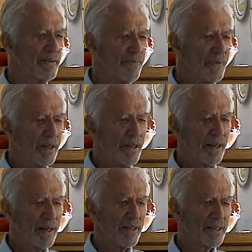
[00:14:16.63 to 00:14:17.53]
Right.
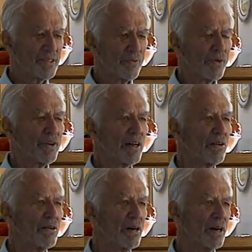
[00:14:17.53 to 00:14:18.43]
It's the way we get
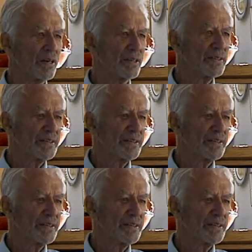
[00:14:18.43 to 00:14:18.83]
along.